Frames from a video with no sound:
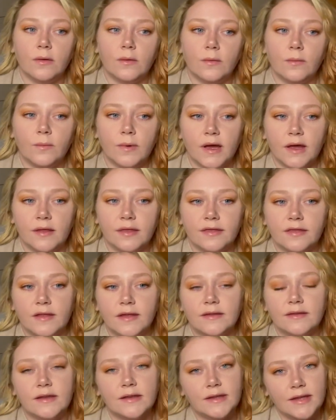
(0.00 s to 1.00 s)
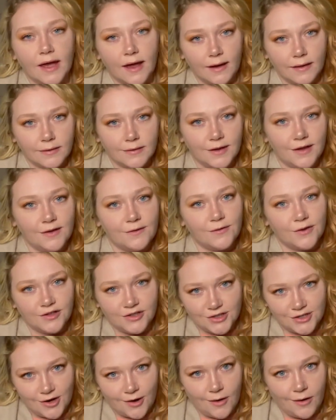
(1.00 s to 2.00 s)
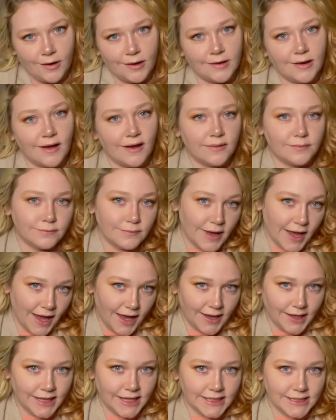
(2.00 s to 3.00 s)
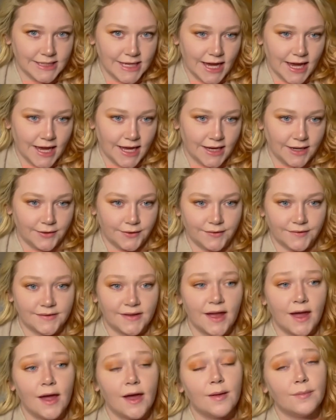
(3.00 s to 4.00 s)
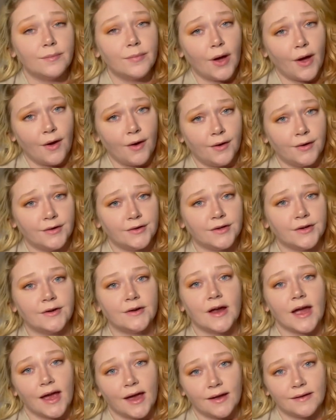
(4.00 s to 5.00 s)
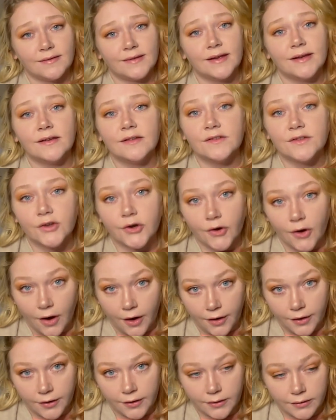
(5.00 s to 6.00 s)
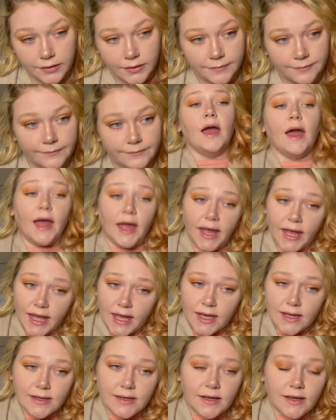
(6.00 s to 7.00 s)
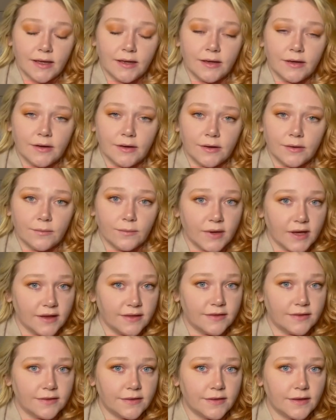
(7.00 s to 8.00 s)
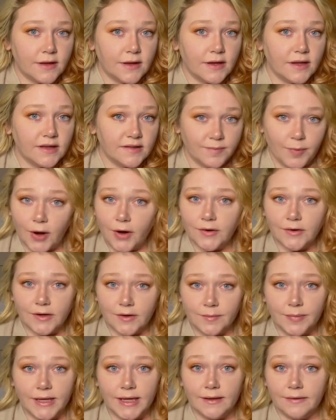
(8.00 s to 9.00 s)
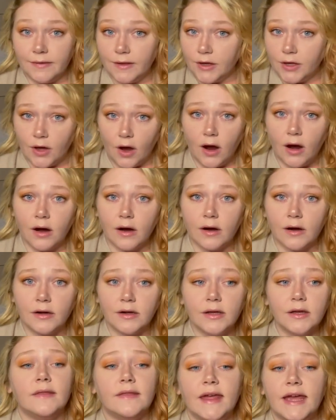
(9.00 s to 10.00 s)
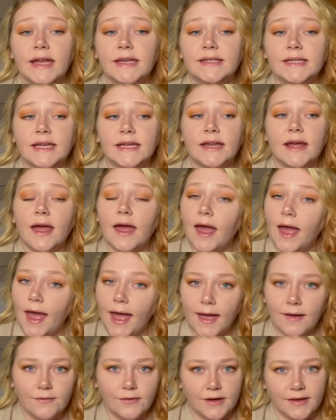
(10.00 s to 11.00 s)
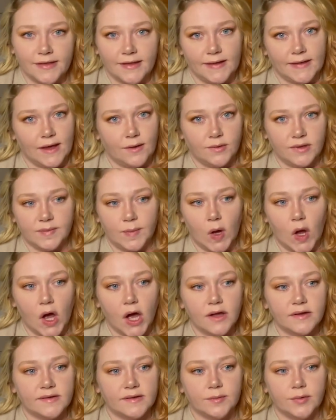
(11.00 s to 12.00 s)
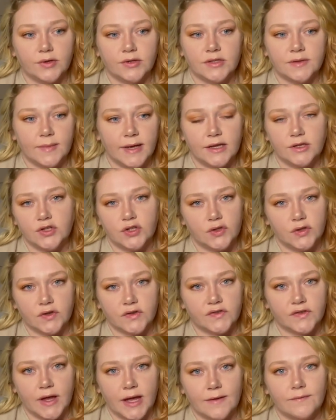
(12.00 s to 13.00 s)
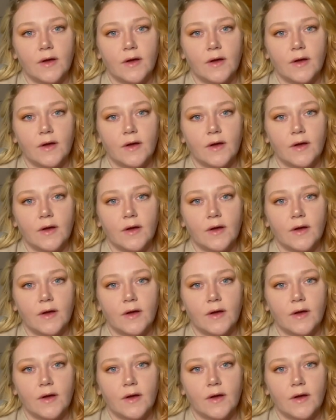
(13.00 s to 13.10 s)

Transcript: with Detective John McIntosh's partner as his guard. And with his partner being the guard, they did everything that was possible to make Junior's life